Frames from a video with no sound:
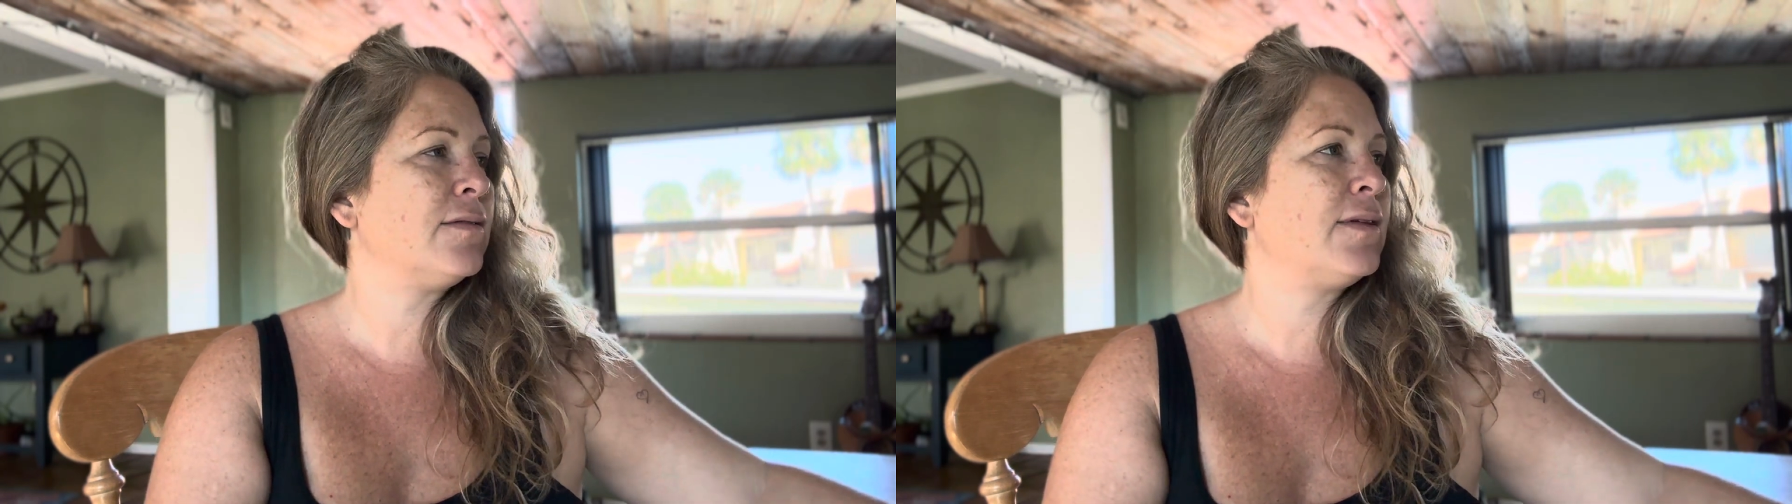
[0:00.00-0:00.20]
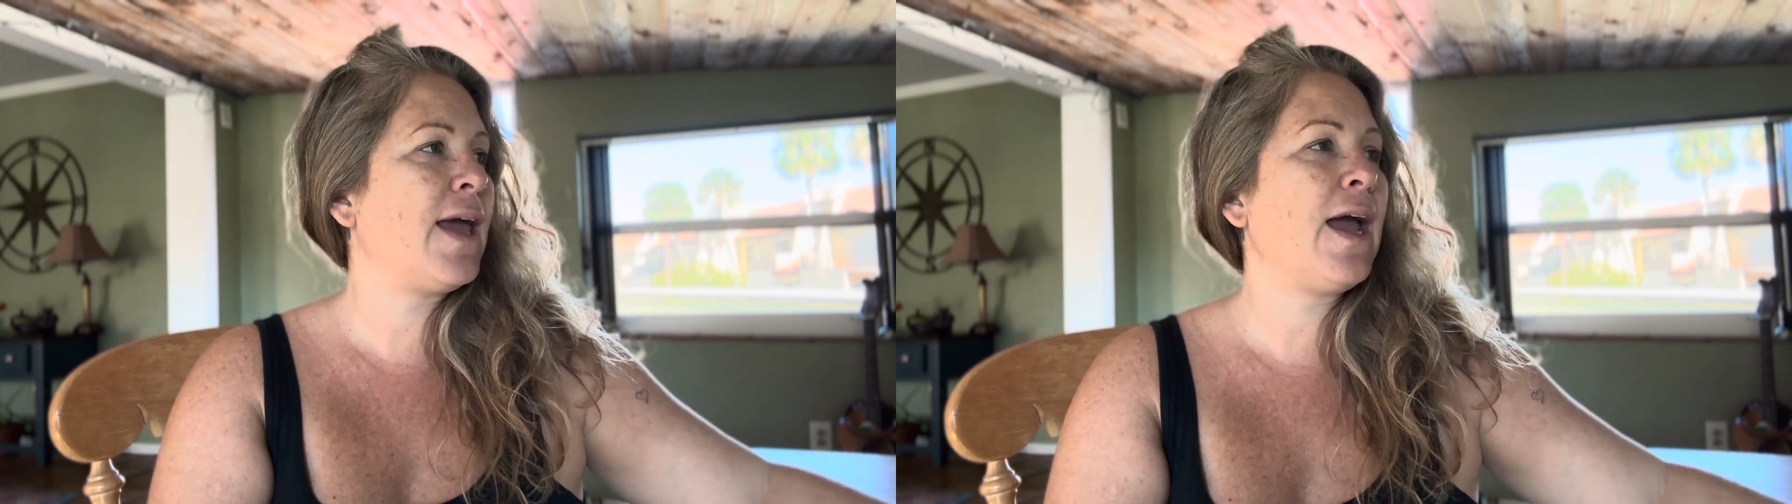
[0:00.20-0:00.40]

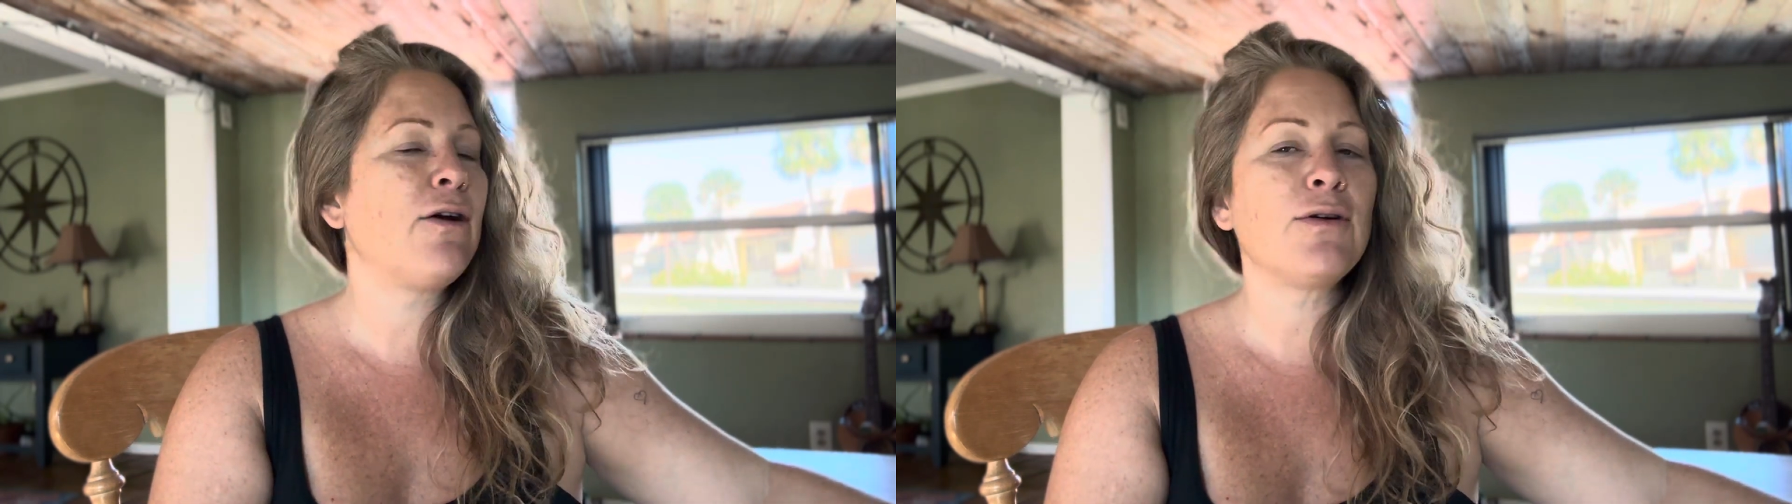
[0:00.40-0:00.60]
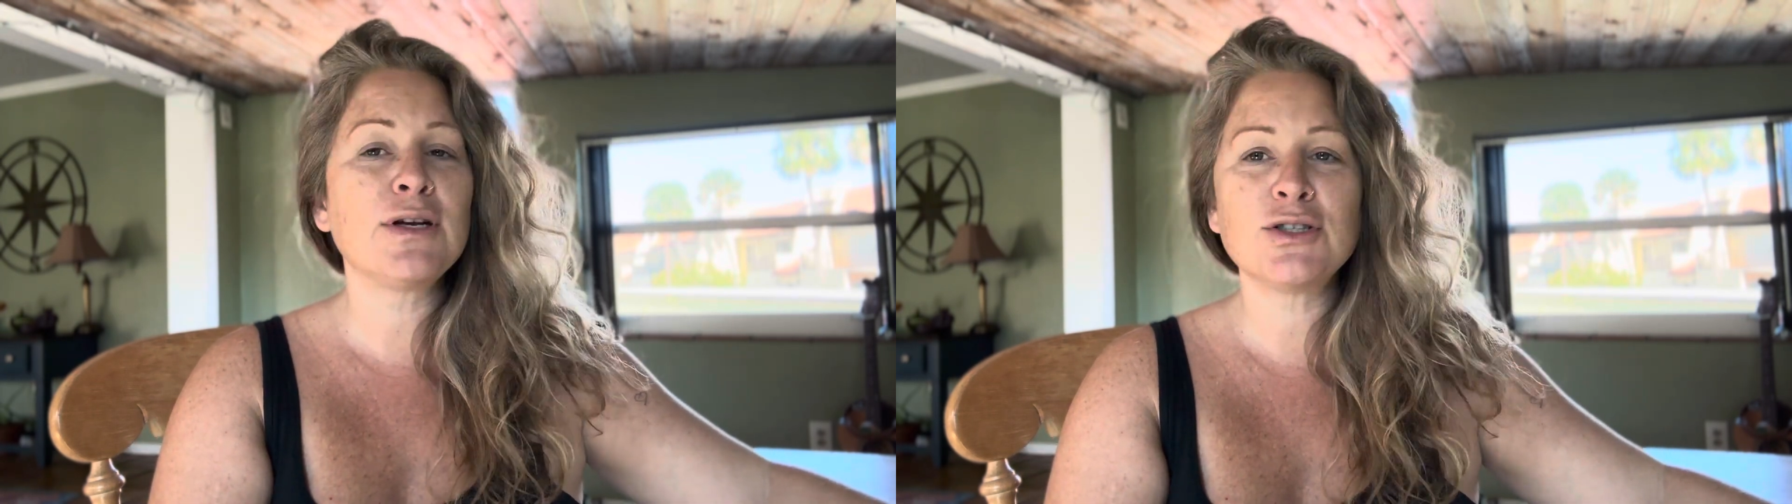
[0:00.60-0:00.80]

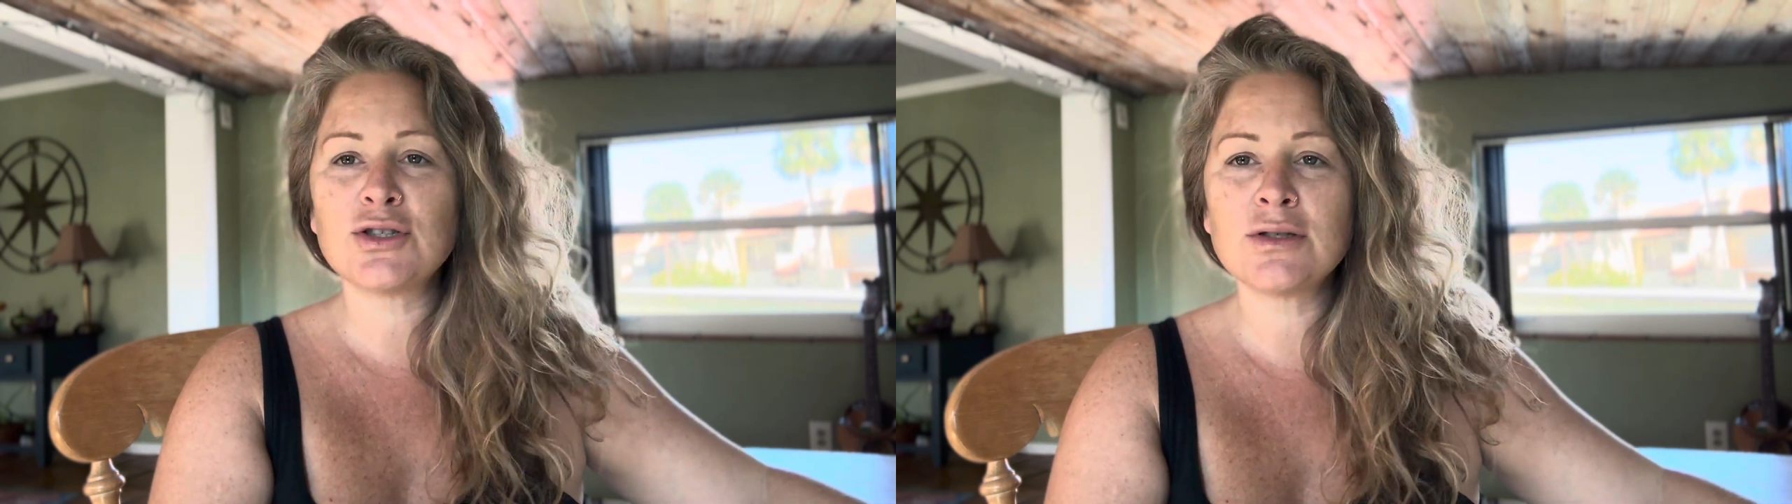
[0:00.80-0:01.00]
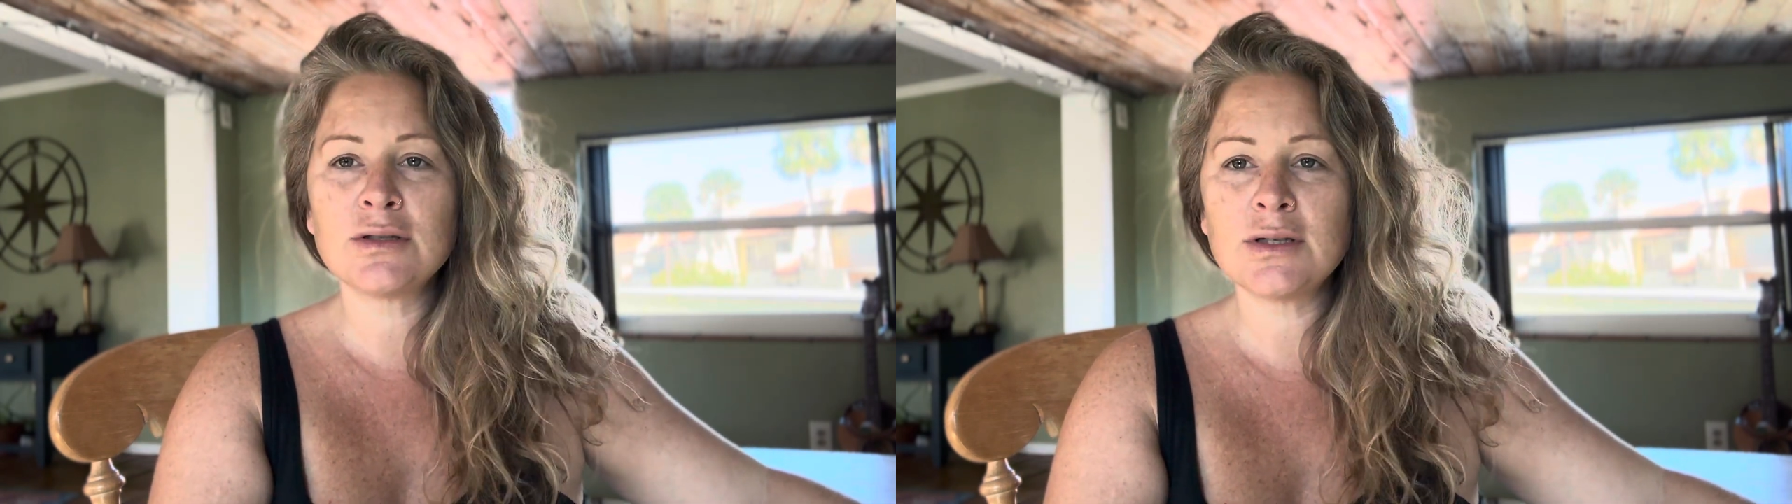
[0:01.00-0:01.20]

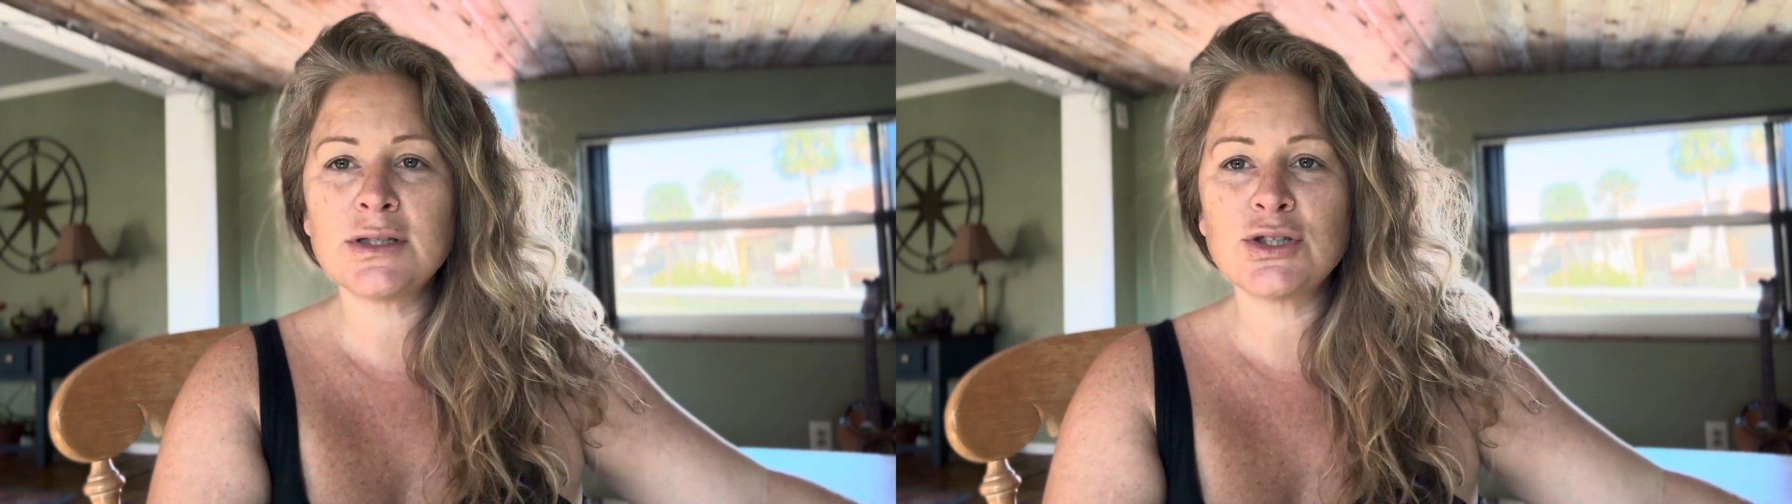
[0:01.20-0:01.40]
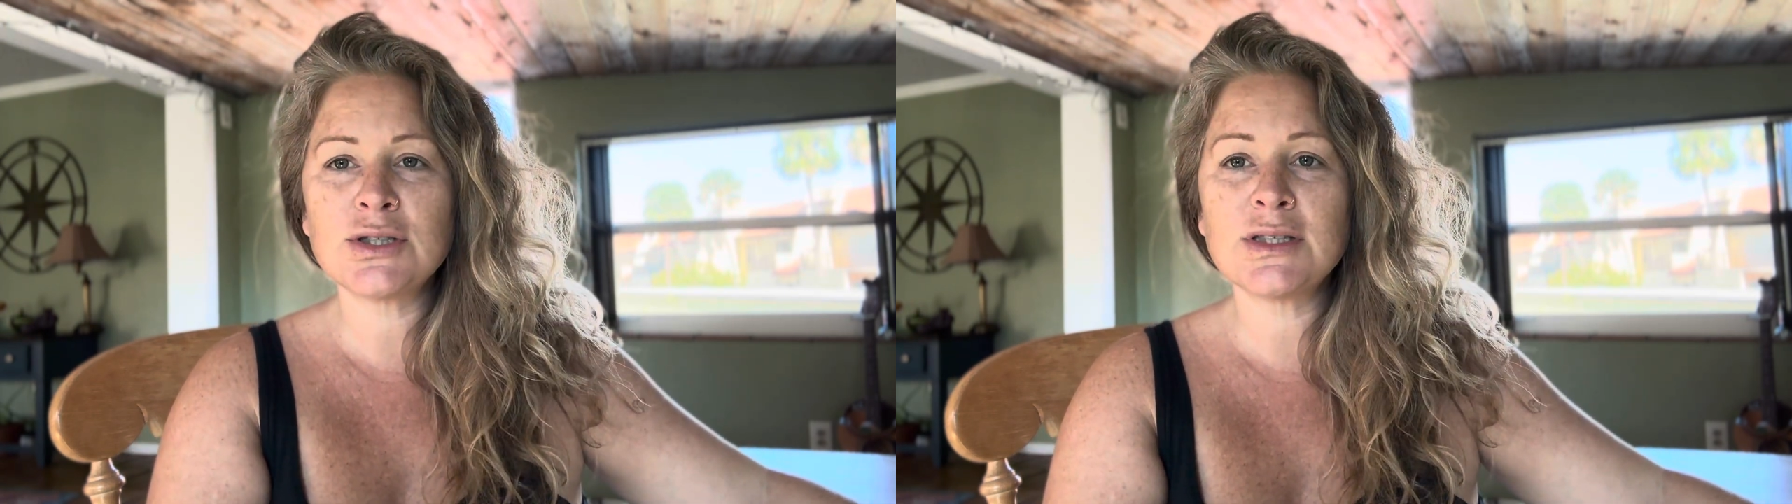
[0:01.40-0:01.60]
carriage,
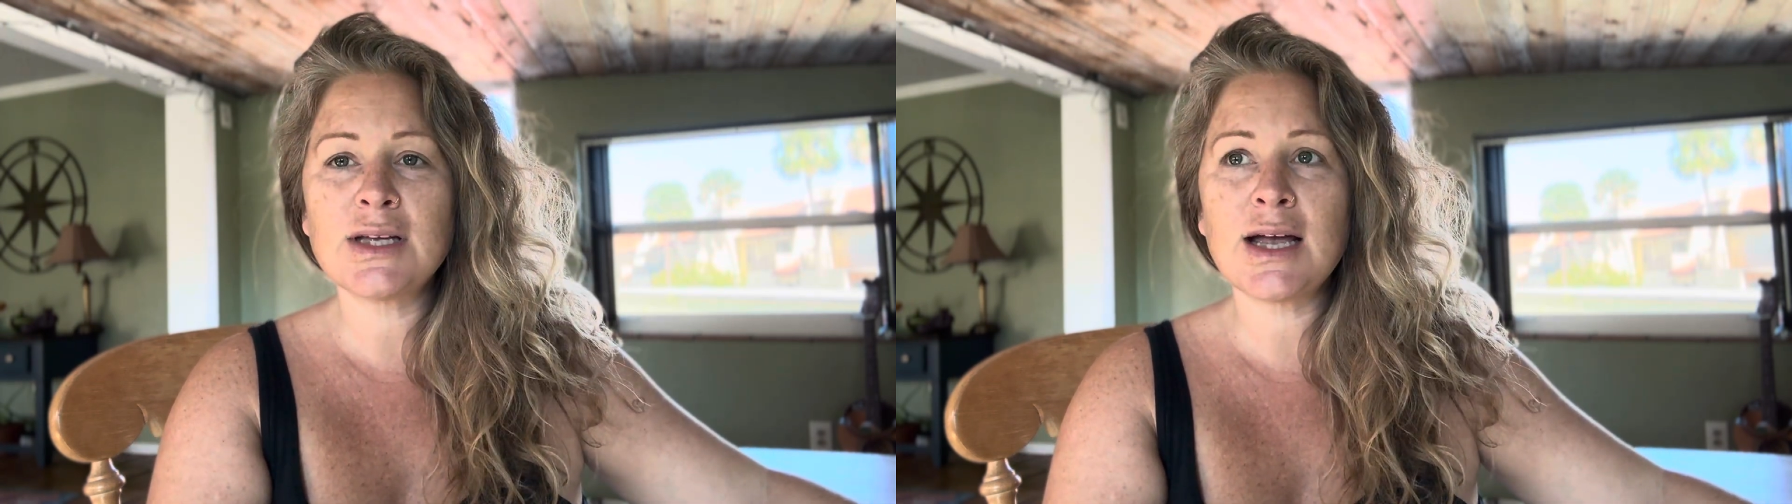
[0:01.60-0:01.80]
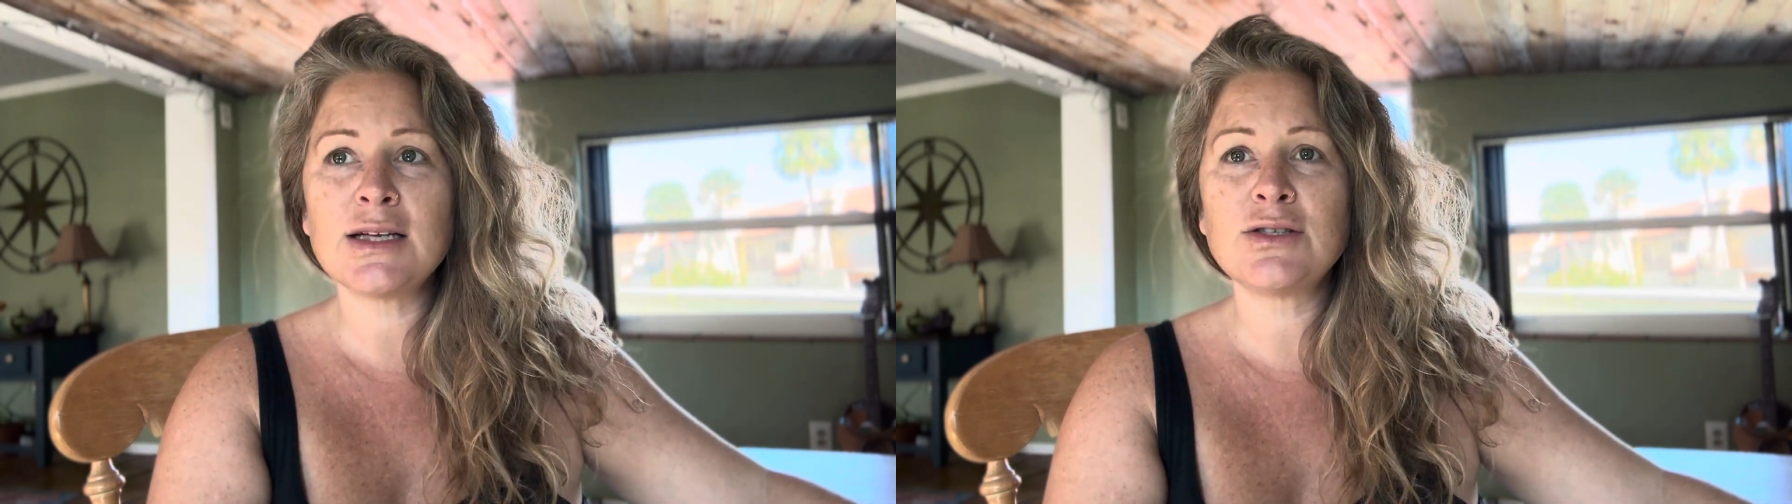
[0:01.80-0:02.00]
let's just say.